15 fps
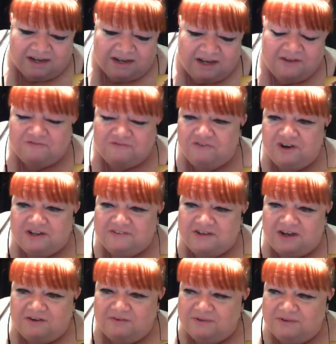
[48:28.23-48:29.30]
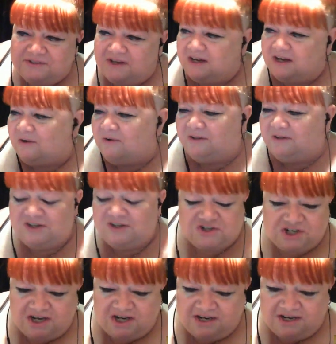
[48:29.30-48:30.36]
he freaked out and was like, holy
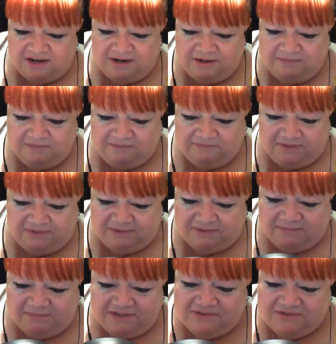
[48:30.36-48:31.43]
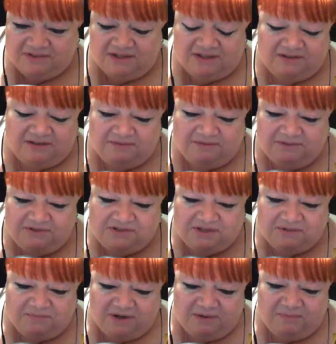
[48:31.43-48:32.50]
shit, I'm like mentally ill, I'm
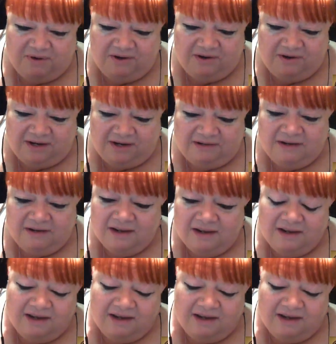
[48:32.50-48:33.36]
losing my mind.